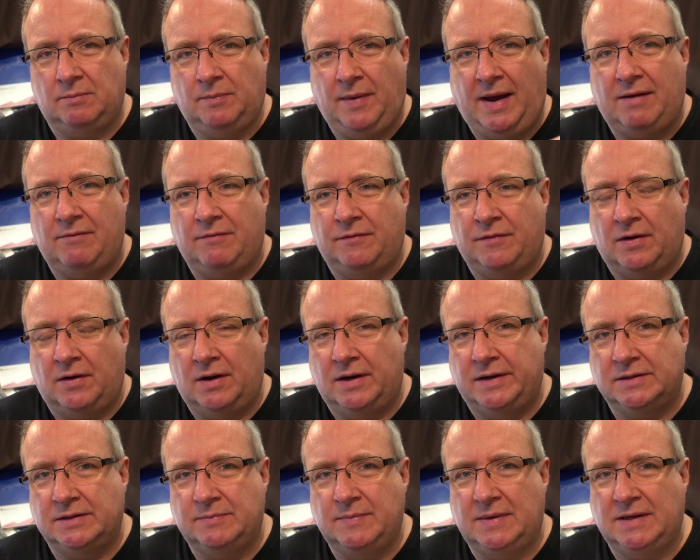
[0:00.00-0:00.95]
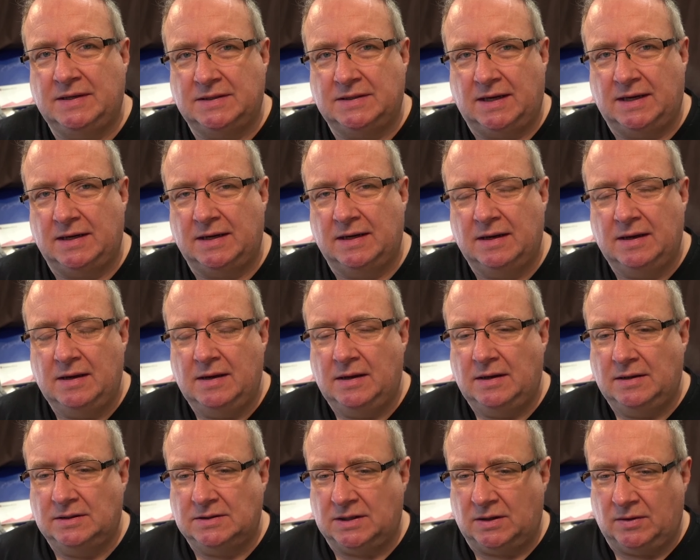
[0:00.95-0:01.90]
the bat file is missing.
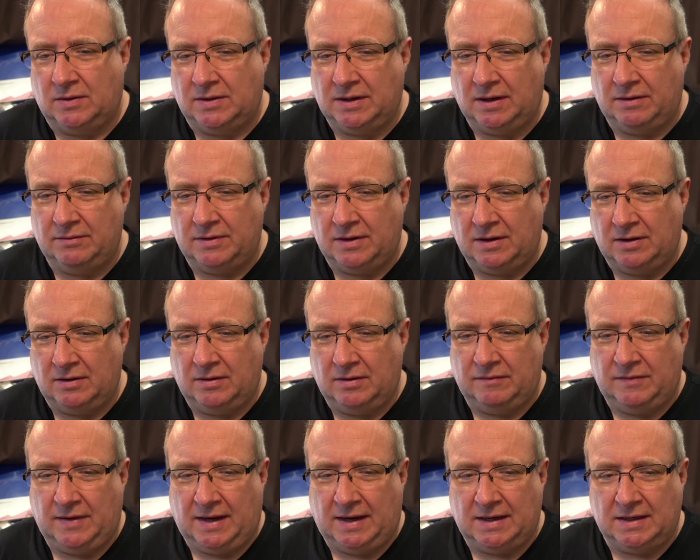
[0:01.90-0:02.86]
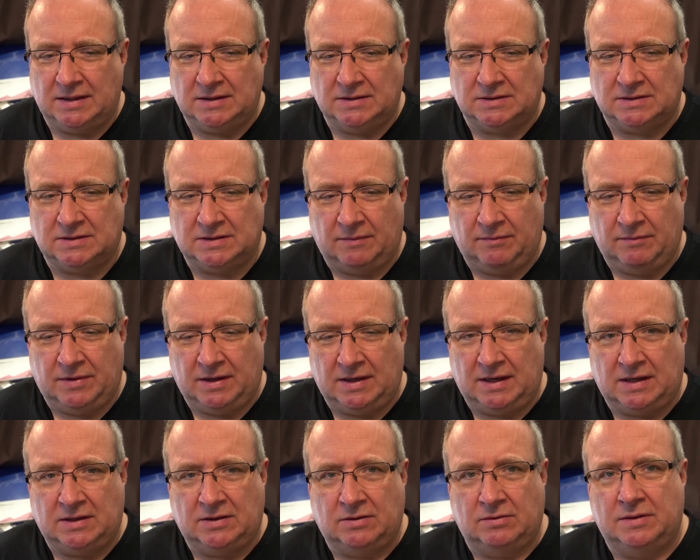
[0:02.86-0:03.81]
So I don't know if that is
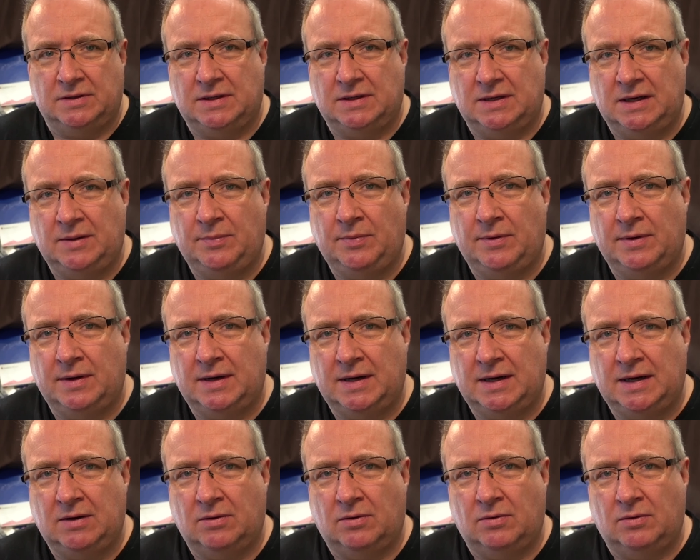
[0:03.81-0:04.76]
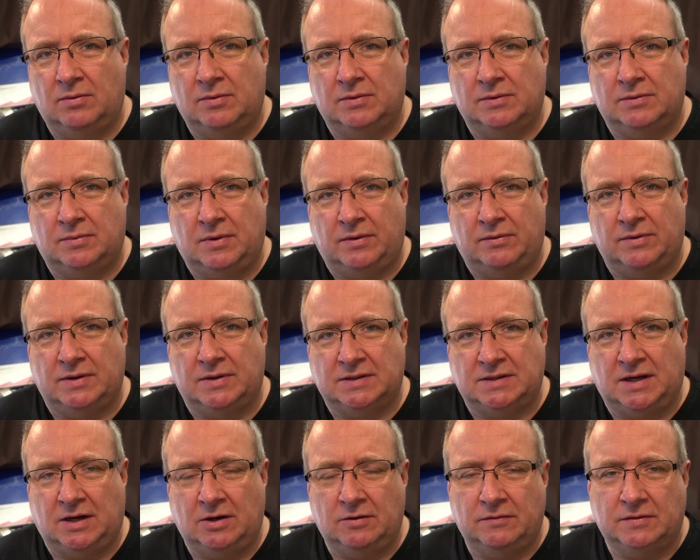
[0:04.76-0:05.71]
something they're doing deliberately or whether
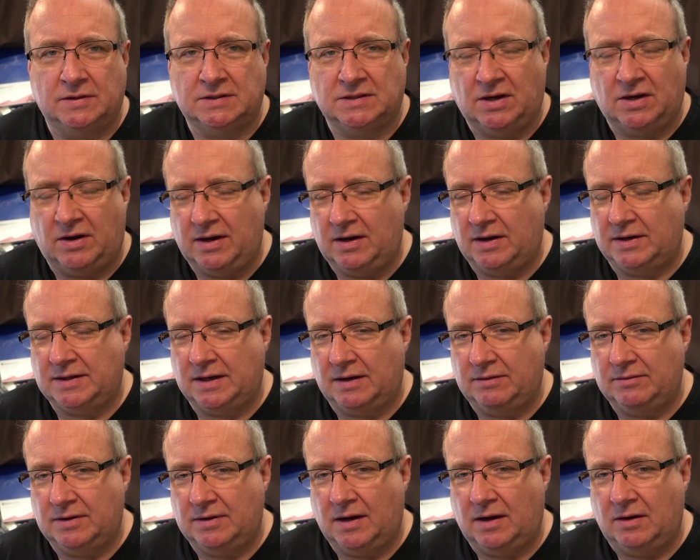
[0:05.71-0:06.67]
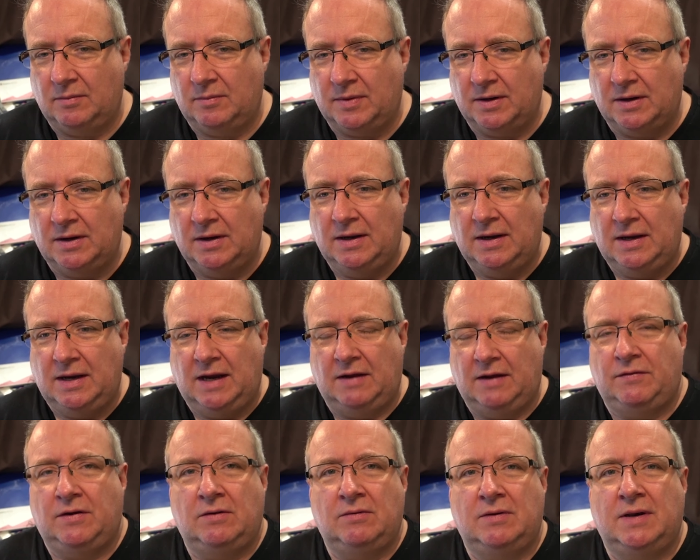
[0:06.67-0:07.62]
it's an oversight, I don't know. But
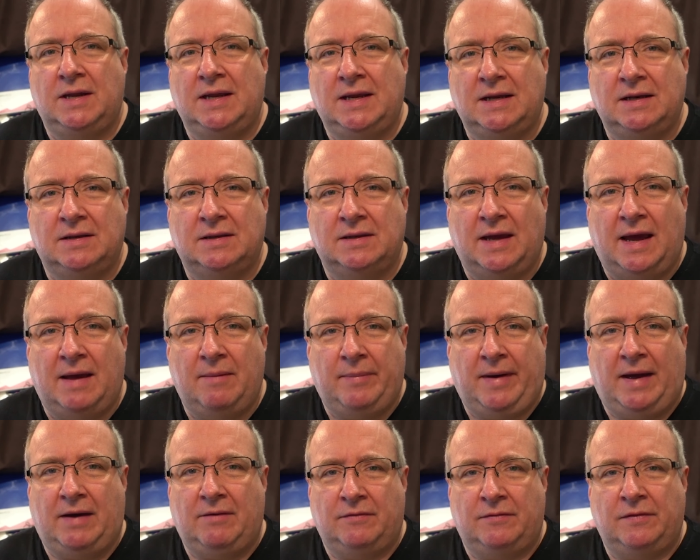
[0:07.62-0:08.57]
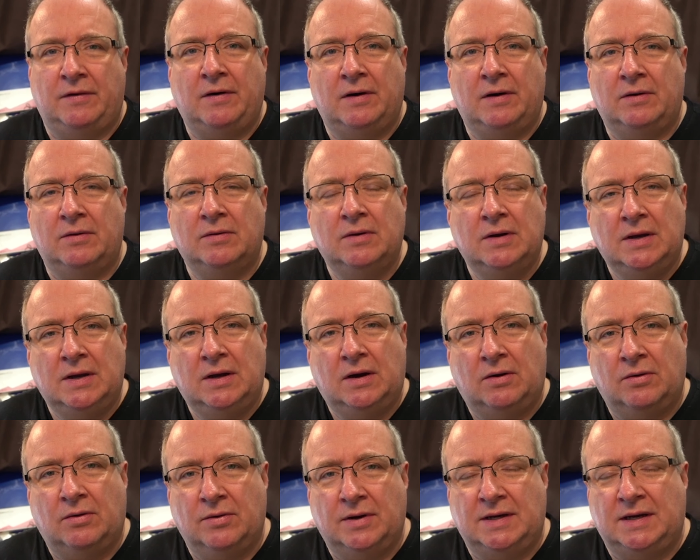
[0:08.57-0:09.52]
if you need that bat file
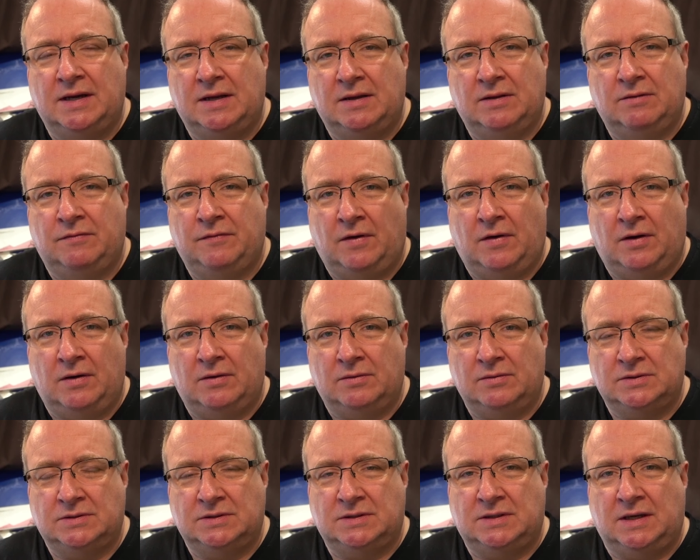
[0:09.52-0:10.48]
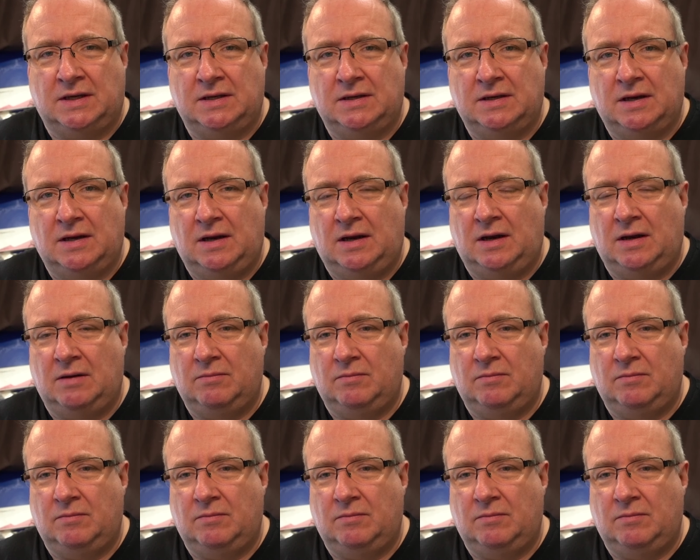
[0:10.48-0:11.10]
or any of the files, then